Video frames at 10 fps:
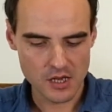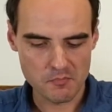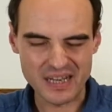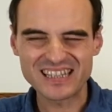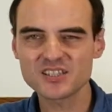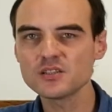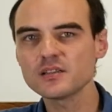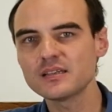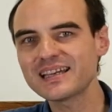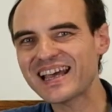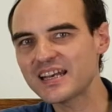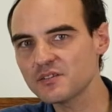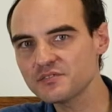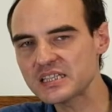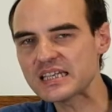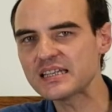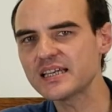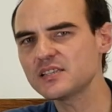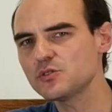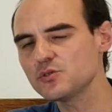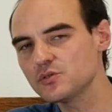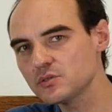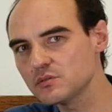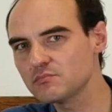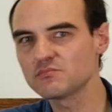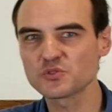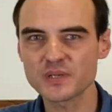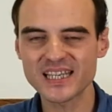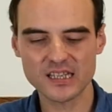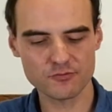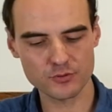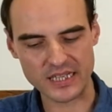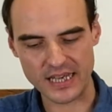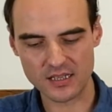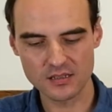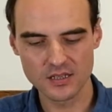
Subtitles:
but it's not the kind of tea that you could drink every day.